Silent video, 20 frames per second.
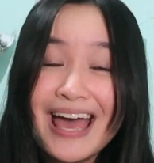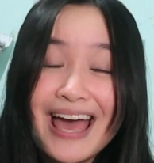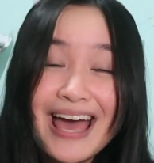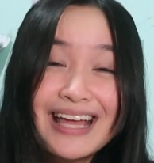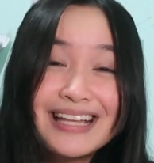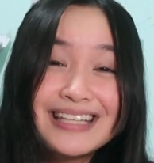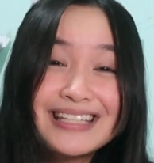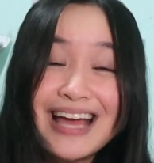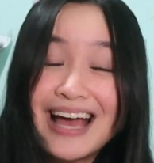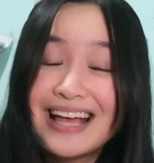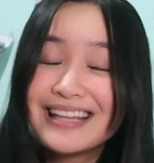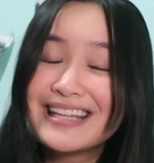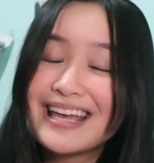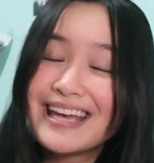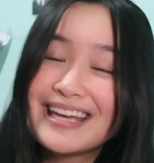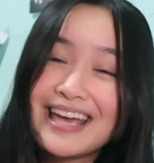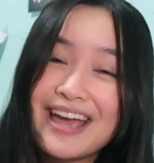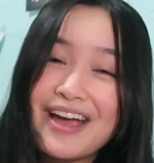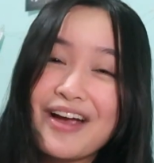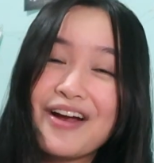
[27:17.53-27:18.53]
And yeah,
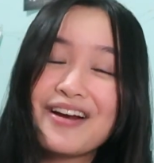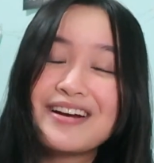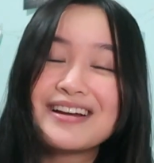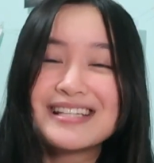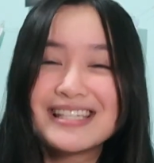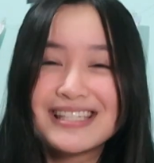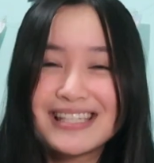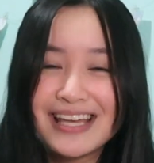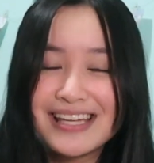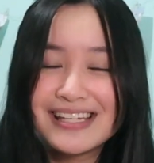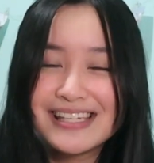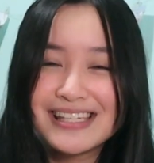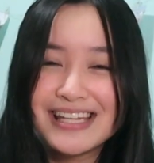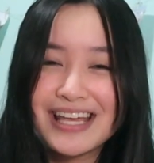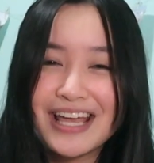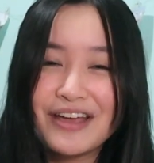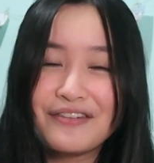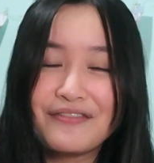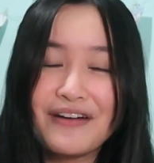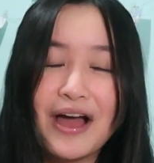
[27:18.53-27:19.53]
take care, stay
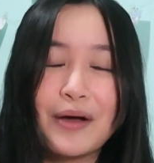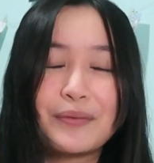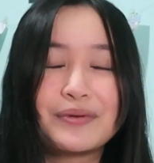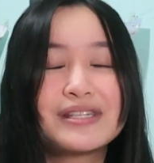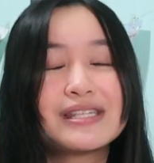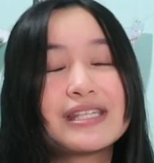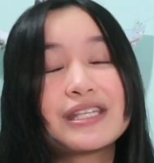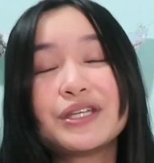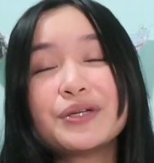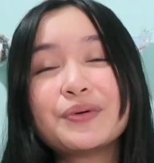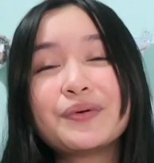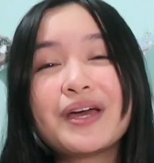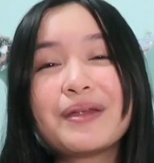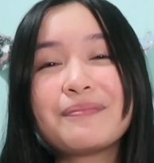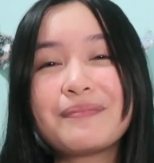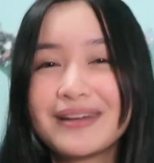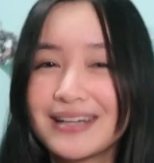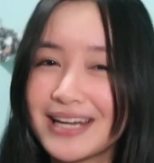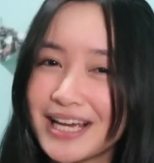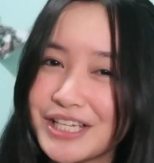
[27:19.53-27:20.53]
safe. I will see you
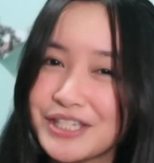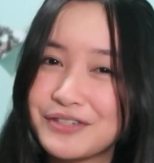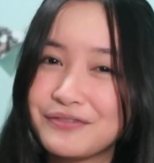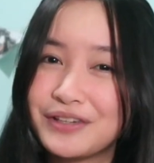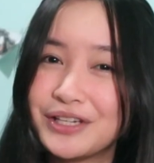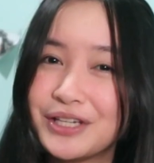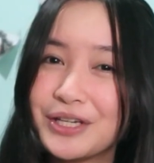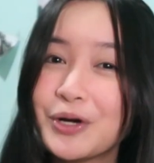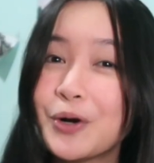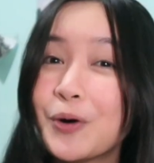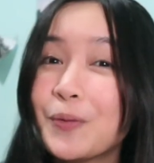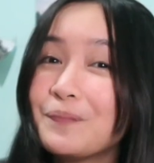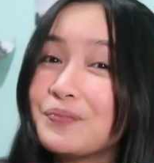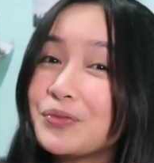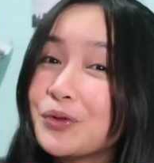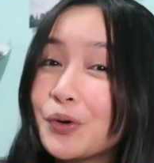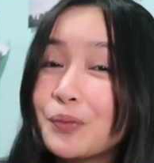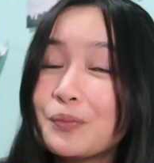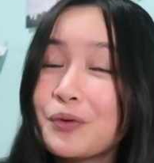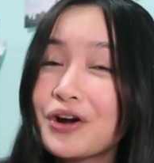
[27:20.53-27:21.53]
in my next video.
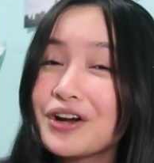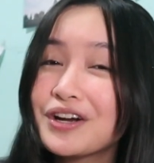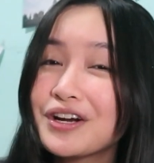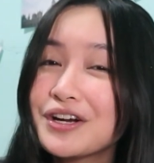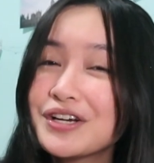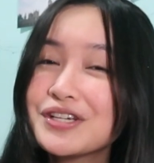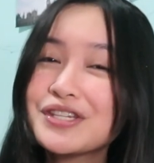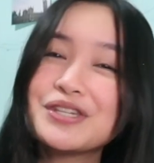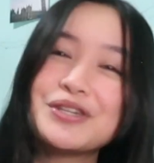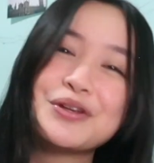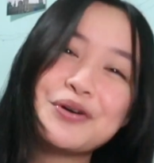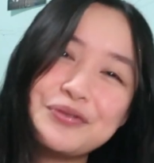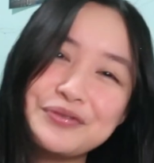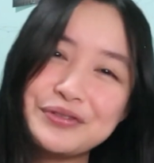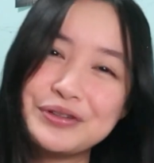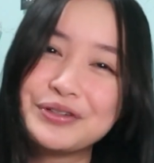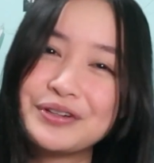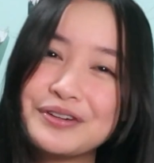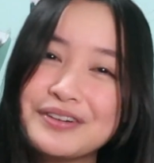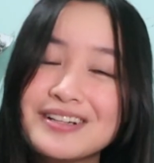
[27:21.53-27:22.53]
No mourners, no
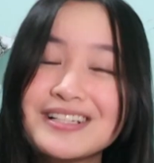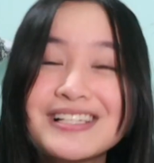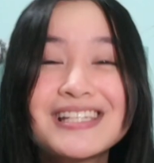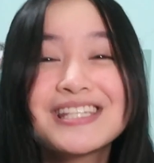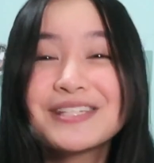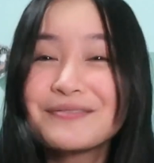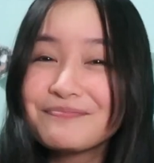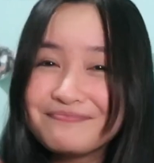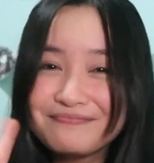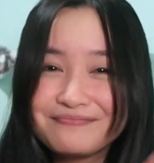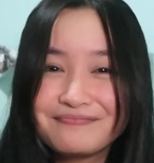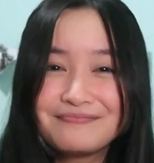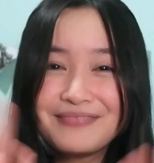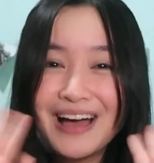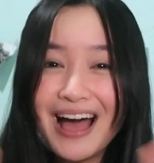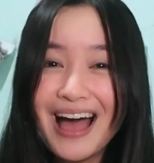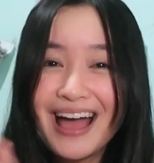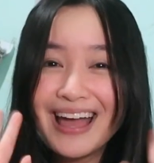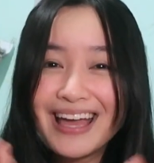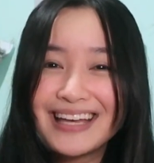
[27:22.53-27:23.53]
funerals.
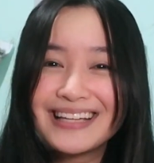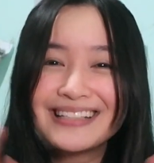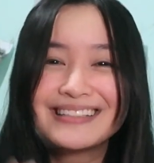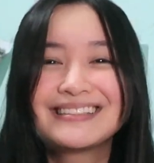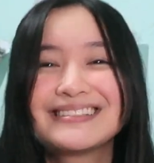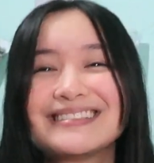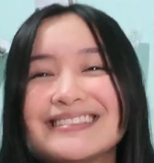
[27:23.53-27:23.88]
Bye!